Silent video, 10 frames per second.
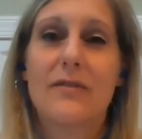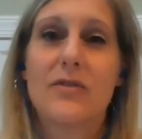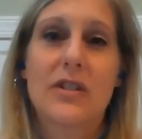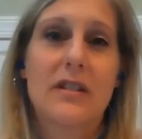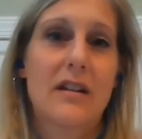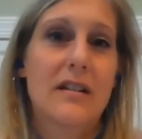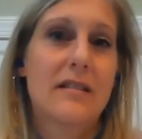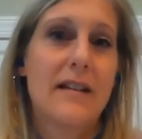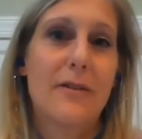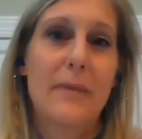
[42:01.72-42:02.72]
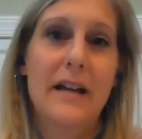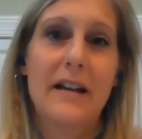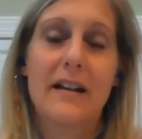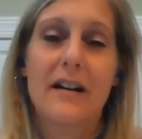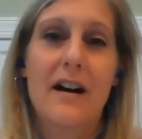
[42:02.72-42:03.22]
of just in a
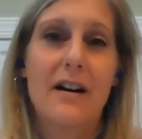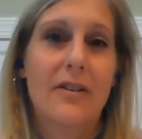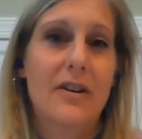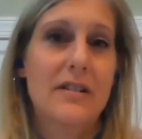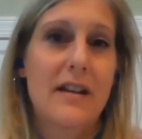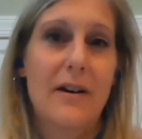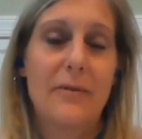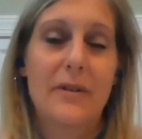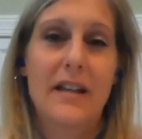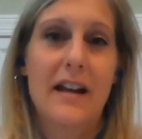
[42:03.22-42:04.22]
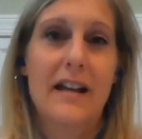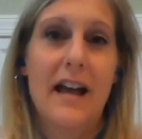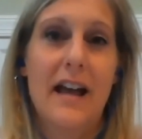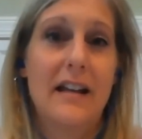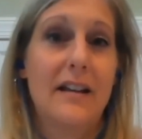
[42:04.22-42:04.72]
stalemate in Congress now with getting
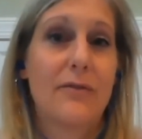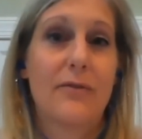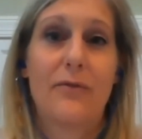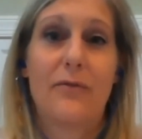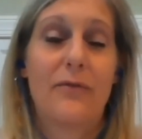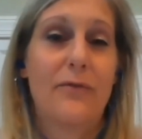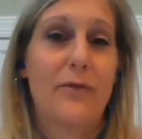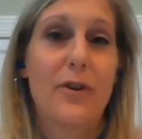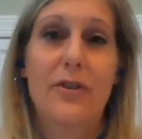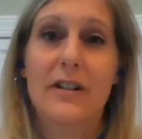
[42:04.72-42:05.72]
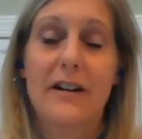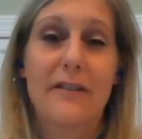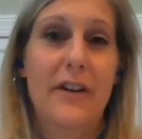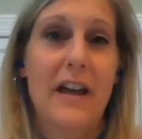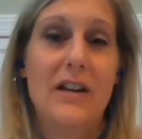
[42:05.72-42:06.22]
any further
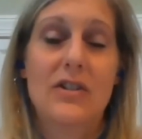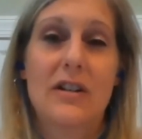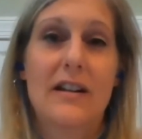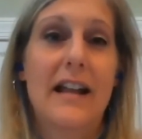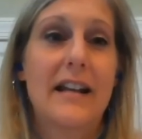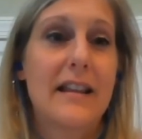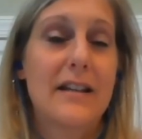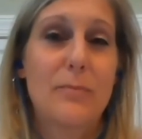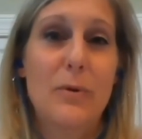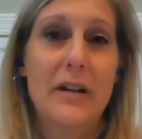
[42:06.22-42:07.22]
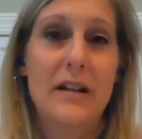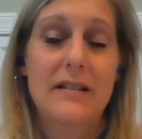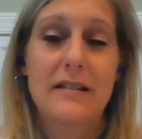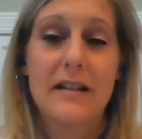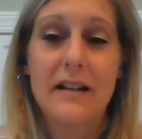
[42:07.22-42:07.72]
clarification on any of these
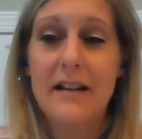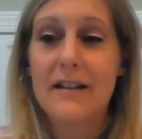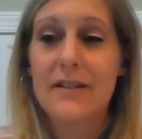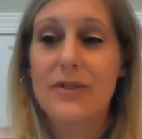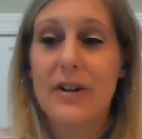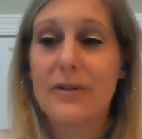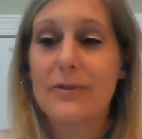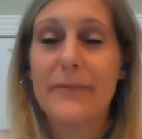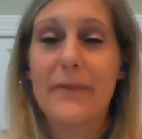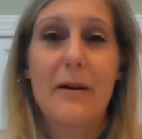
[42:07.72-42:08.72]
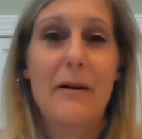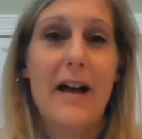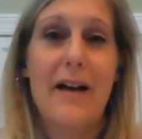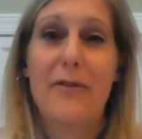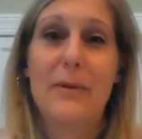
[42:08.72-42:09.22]
points. So
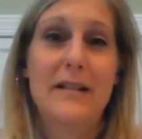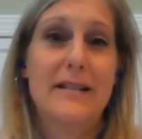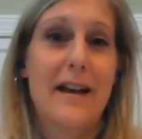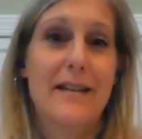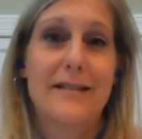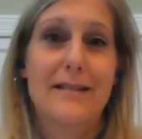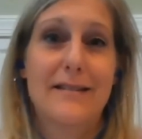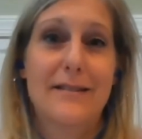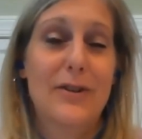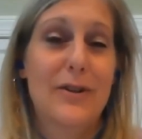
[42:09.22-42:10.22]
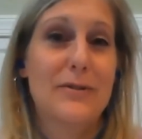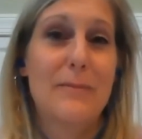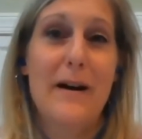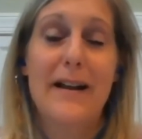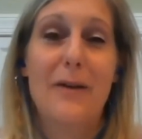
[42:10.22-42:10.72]
everybody's guess is as good as
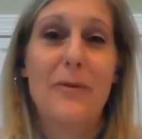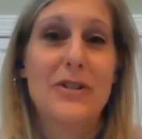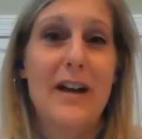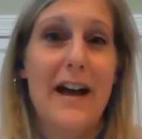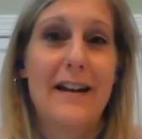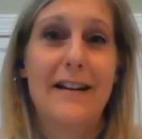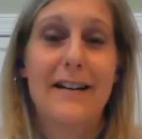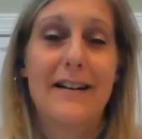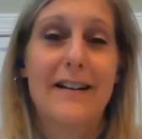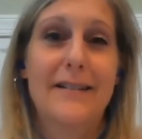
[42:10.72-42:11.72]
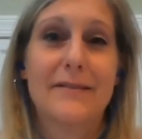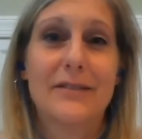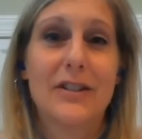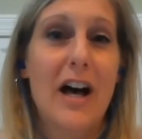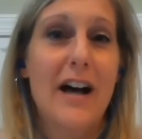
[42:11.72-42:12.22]
mine. I wish I had a
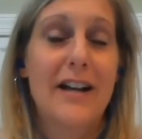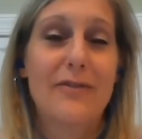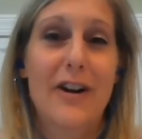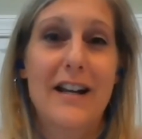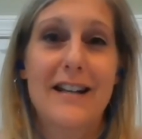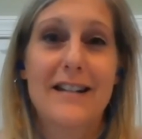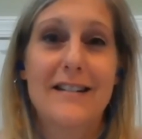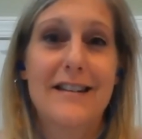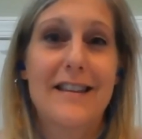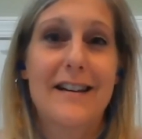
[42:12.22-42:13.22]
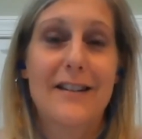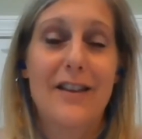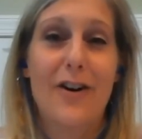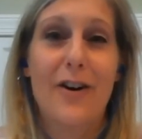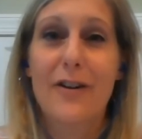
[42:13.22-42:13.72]
line right into
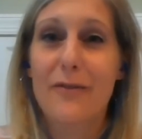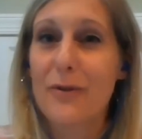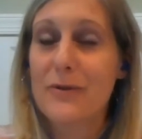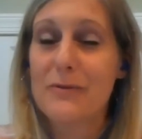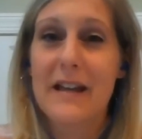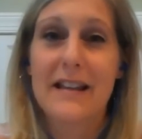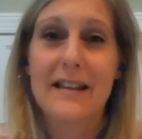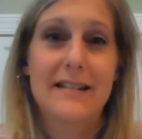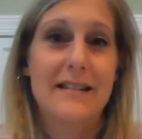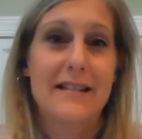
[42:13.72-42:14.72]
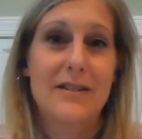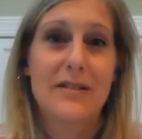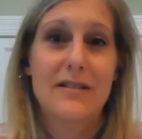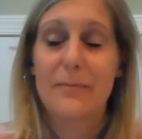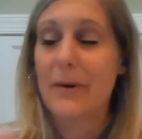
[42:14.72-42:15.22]
the heart of who is making these
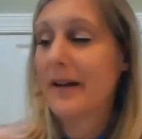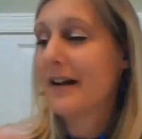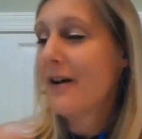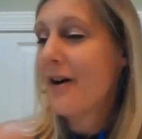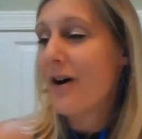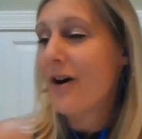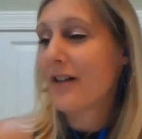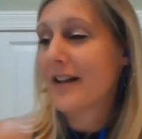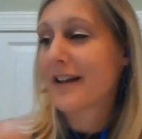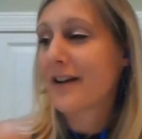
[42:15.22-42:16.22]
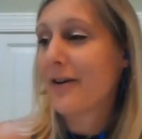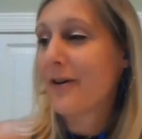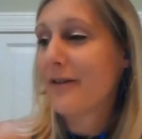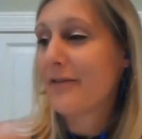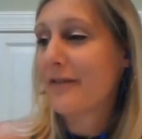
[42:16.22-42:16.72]
decisions, but all I can go
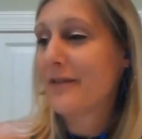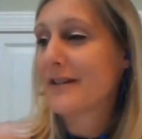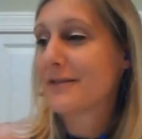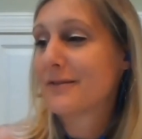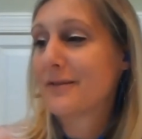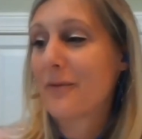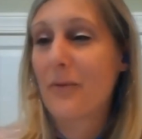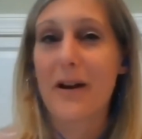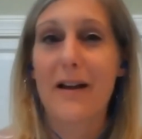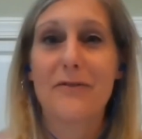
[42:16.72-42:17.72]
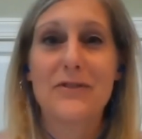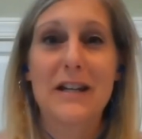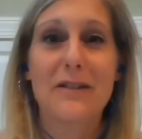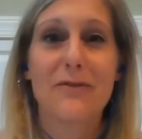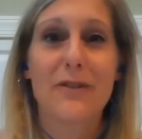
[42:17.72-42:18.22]
off of is what I've
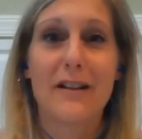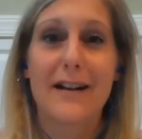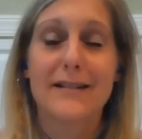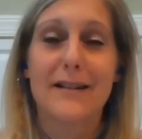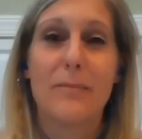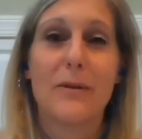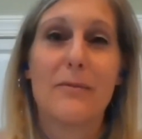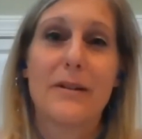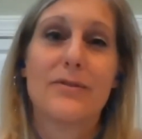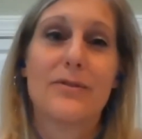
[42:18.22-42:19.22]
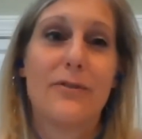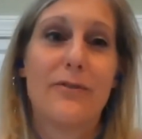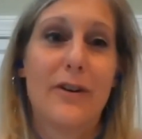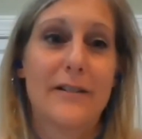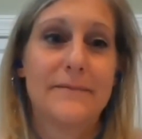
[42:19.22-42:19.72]
seen for the last couple of months so
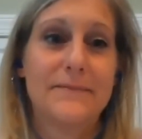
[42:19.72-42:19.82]
far.